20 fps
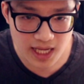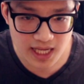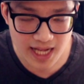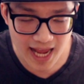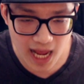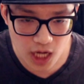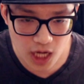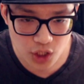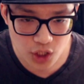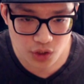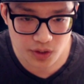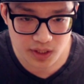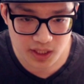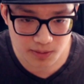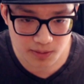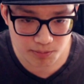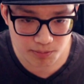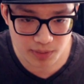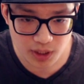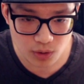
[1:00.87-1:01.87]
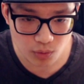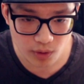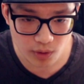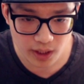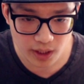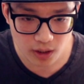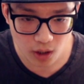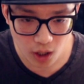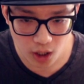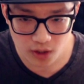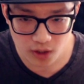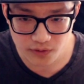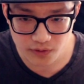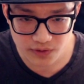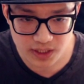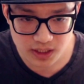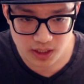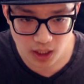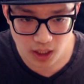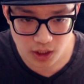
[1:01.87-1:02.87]
actually speedrun all of
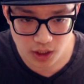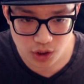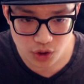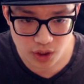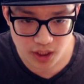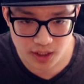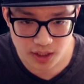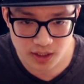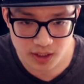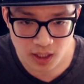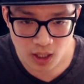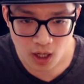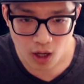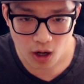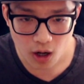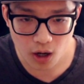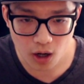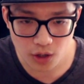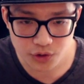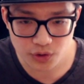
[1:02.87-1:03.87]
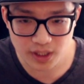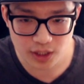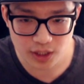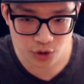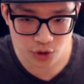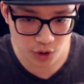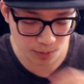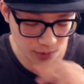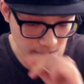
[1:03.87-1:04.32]
these dungeons. Also, you can get triple